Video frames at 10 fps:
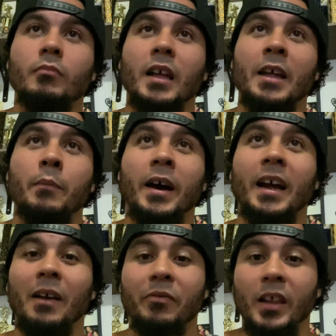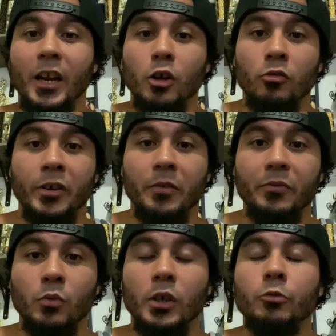in my athletic career, if
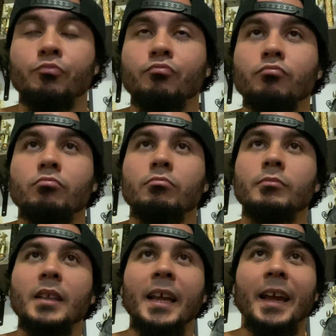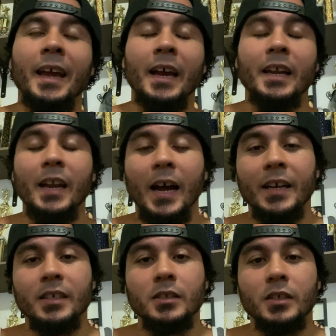you will. And I
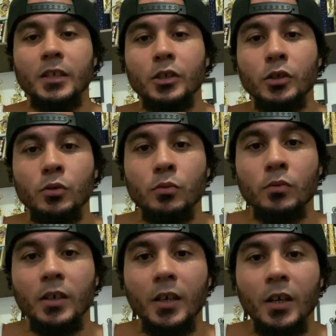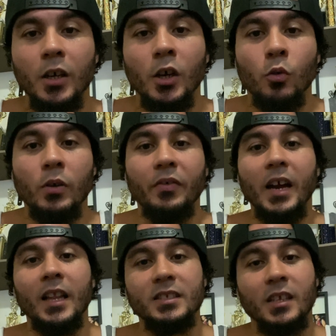continued with
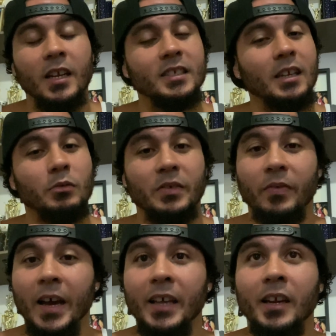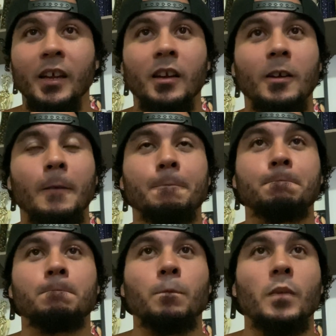calisthenics, and I was fighting,
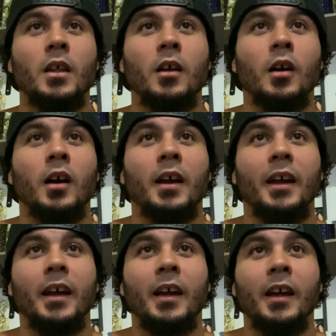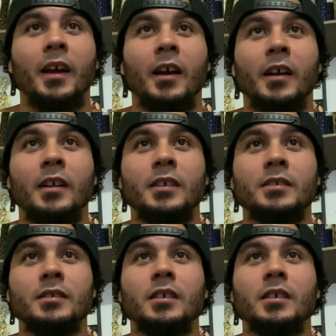and